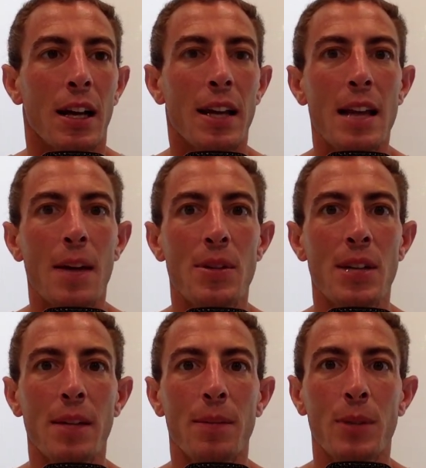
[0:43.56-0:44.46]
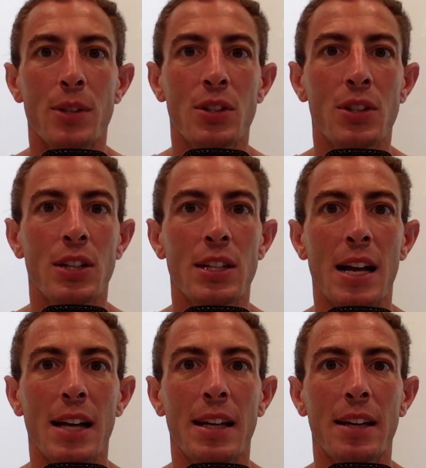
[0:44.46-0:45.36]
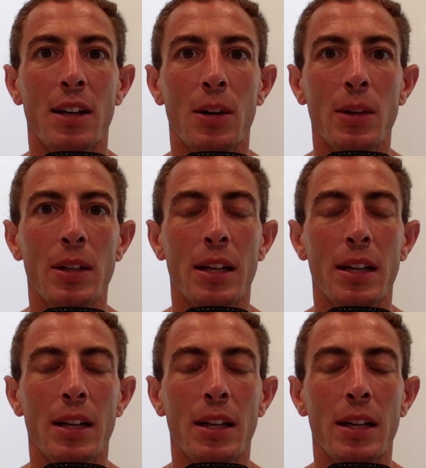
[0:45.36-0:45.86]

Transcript: and that was it. We just could not get going.